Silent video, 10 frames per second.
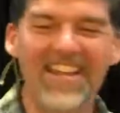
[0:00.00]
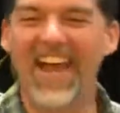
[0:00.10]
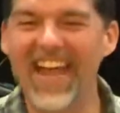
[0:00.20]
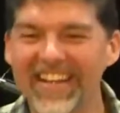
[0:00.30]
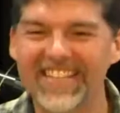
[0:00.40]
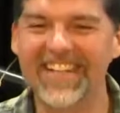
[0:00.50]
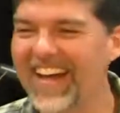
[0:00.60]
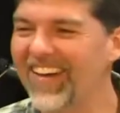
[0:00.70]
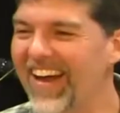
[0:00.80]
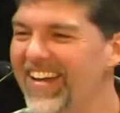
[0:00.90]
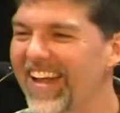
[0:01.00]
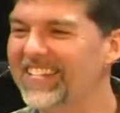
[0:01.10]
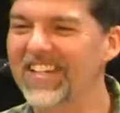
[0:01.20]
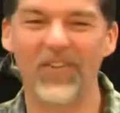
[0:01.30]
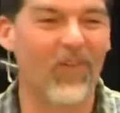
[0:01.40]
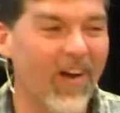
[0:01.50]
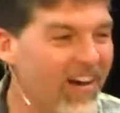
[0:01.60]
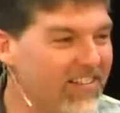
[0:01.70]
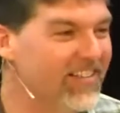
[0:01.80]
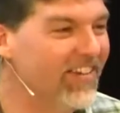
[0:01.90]
you hate to say that, right? And that's even
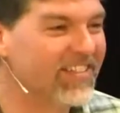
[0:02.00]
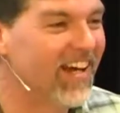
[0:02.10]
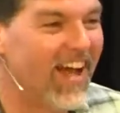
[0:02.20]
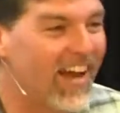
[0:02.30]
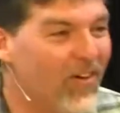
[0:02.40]
worse. You know, it's like, I